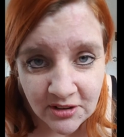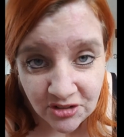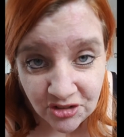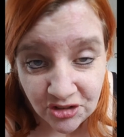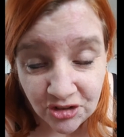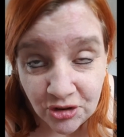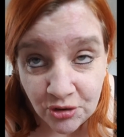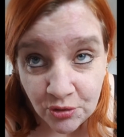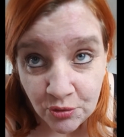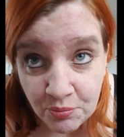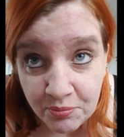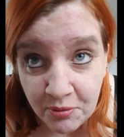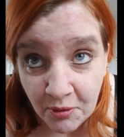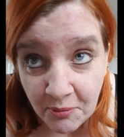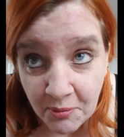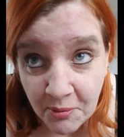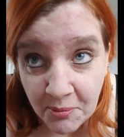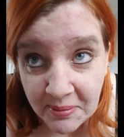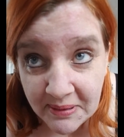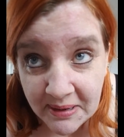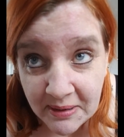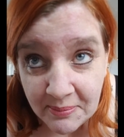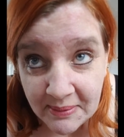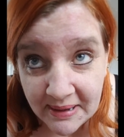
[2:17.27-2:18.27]
to
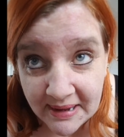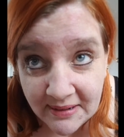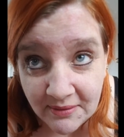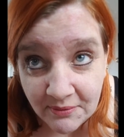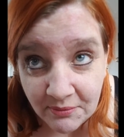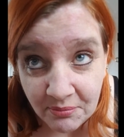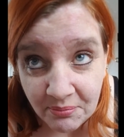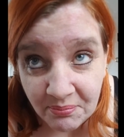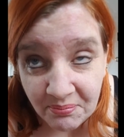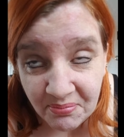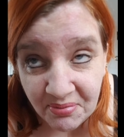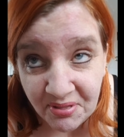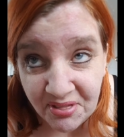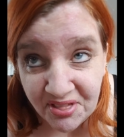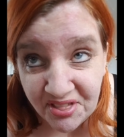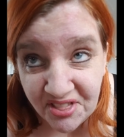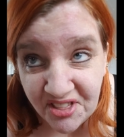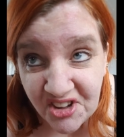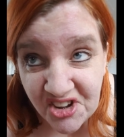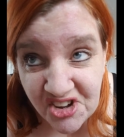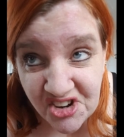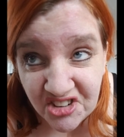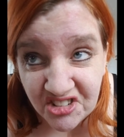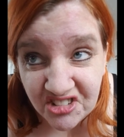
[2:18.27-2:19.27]
probably about
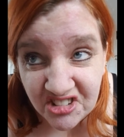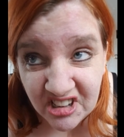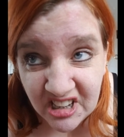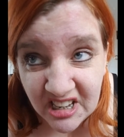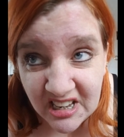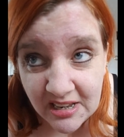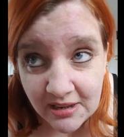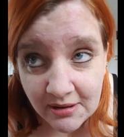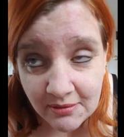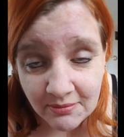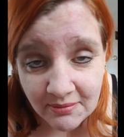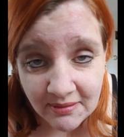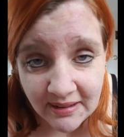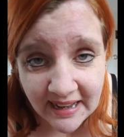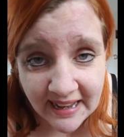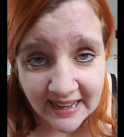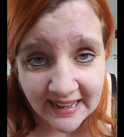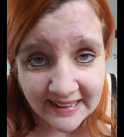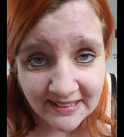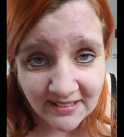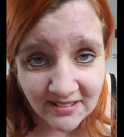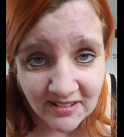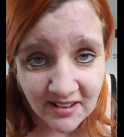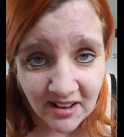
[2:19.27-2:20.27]
30
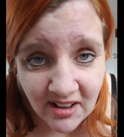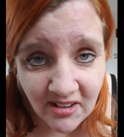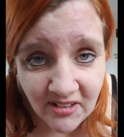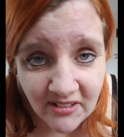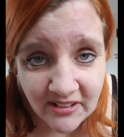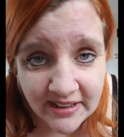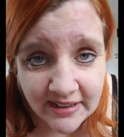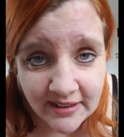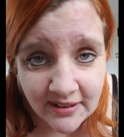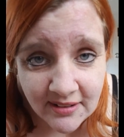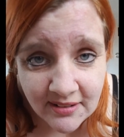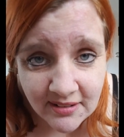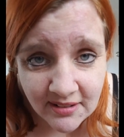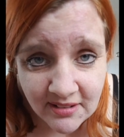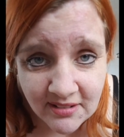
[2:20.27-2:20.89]
hands high.